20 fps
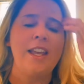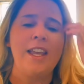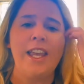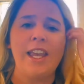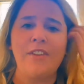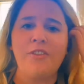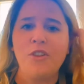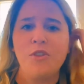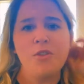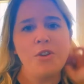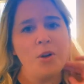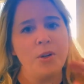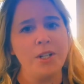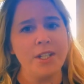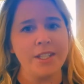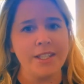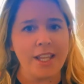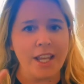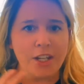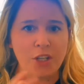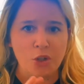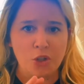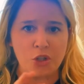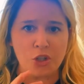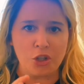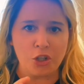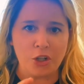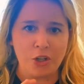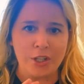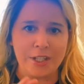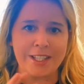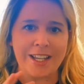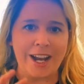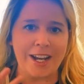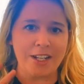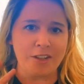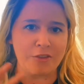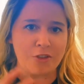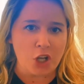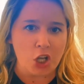If you notice that your sugar is
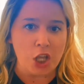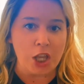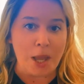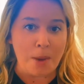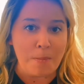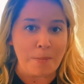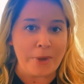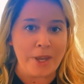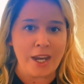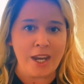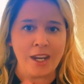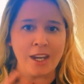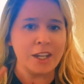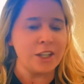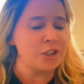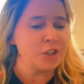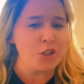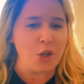kind of clumping,